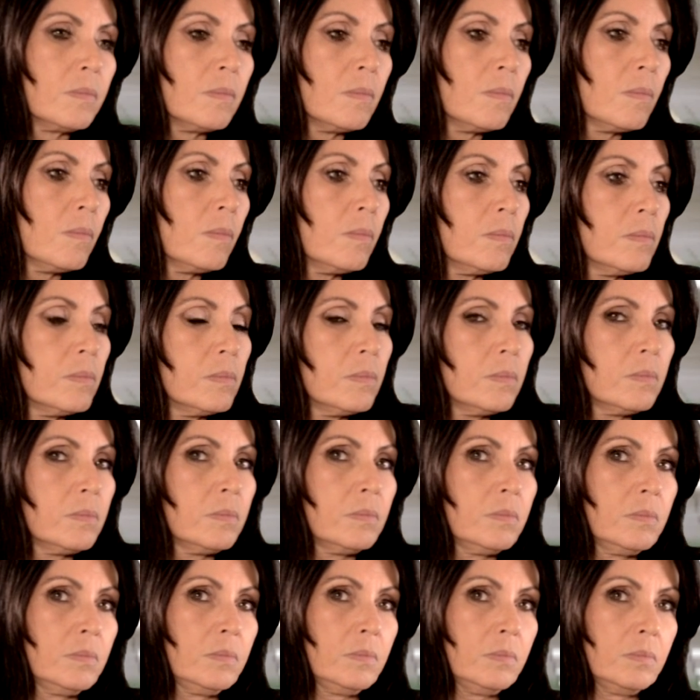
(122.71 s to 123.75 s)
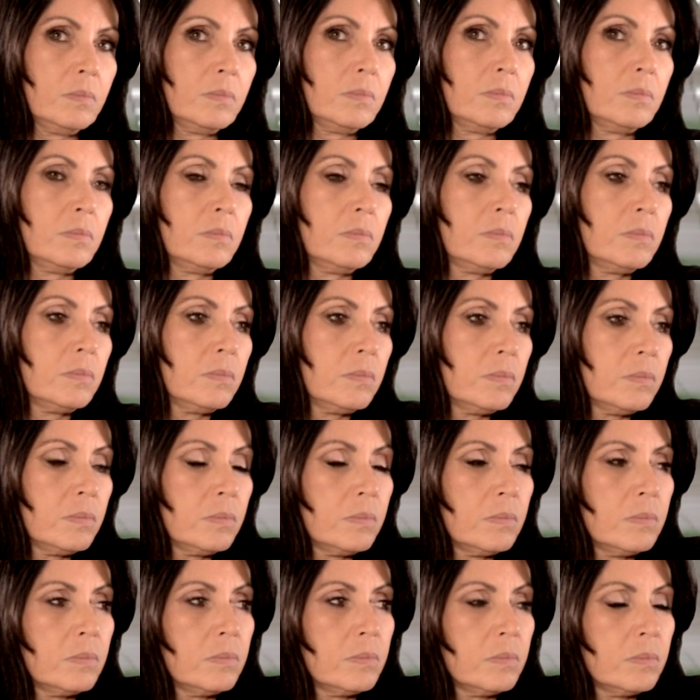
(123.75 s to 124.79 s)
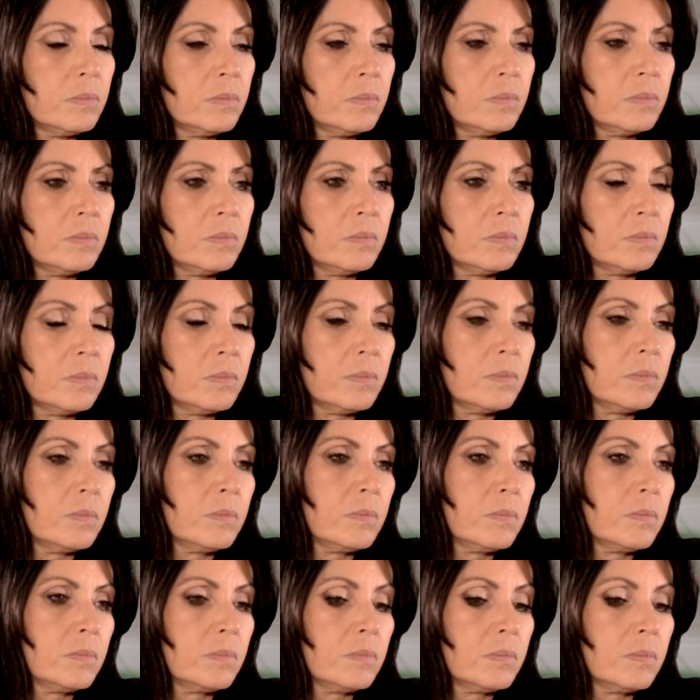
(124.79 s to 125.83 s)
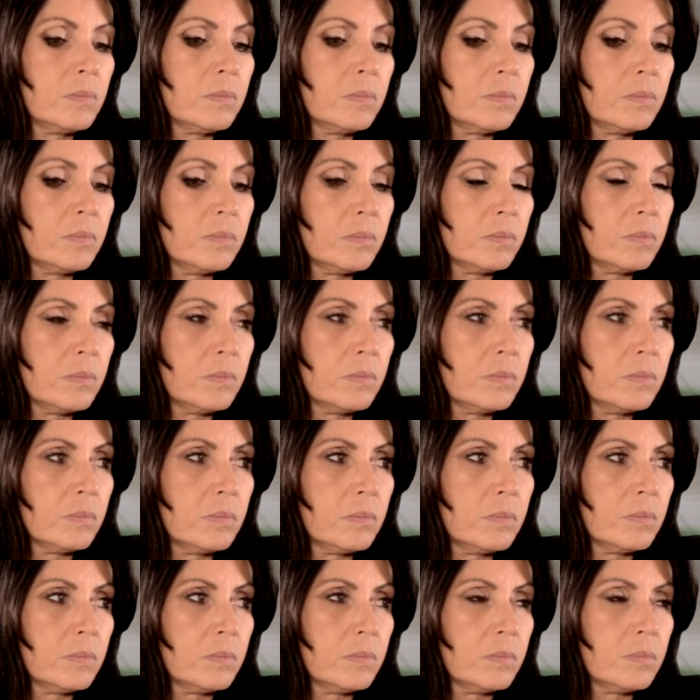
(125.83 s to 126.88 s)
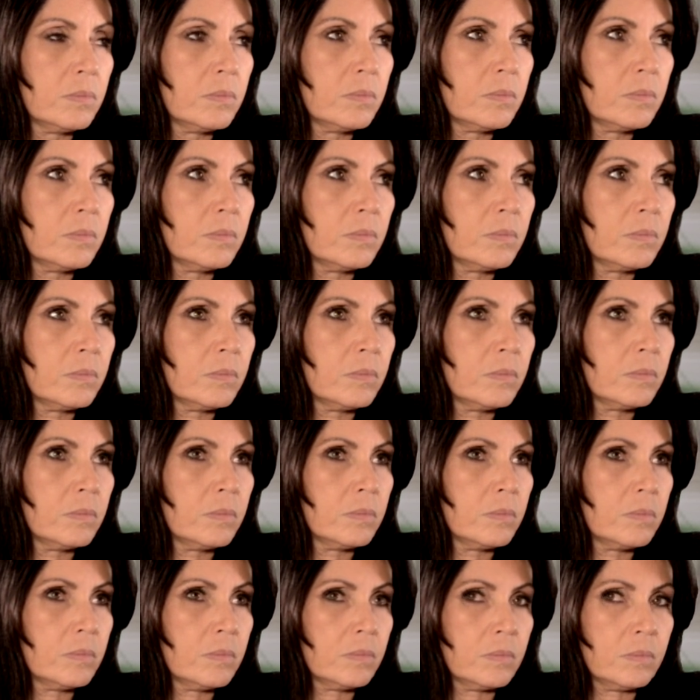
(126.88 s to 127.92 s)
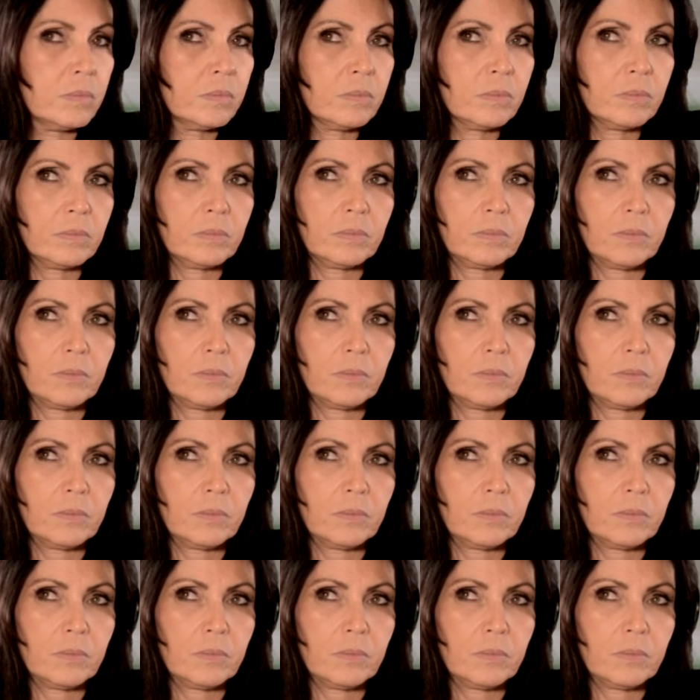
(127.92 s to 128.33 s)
(silent)